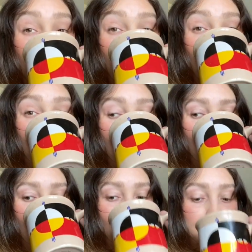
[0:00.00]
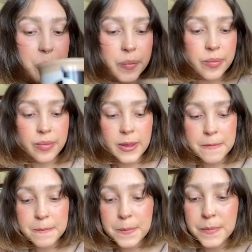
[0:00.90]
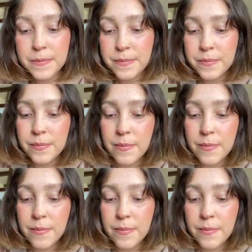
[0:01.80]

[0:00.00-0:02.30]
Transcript: my bangs are growing out, so that's